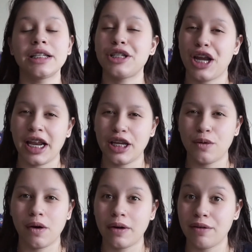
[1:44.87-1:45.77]

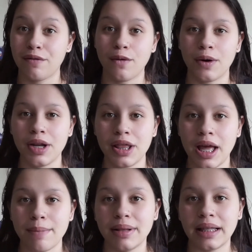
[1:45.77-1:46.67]
January 4th,
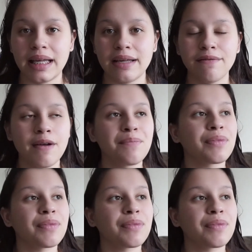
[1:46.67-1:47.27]
I believe,